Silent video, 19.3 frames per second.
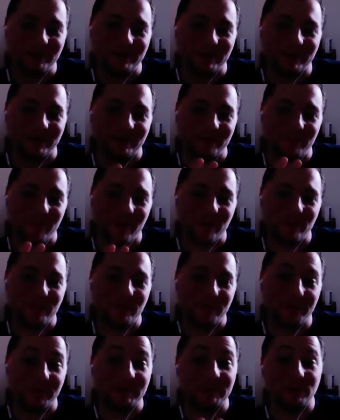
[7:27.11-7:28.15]
at the amount of
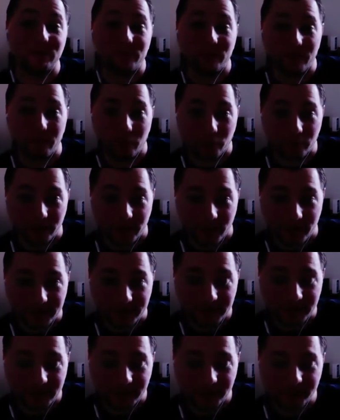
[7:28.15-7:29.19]
people. I still play board
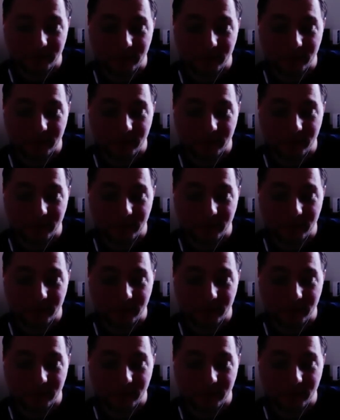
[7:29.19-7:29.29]
games,